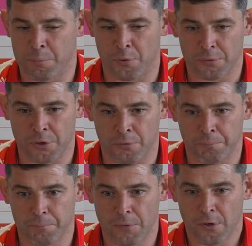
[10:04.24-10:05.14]
but you know,
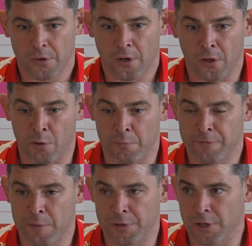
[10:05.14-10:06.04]
a lot of my
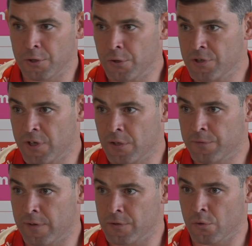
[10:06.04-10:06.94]
family are huge Saints fans,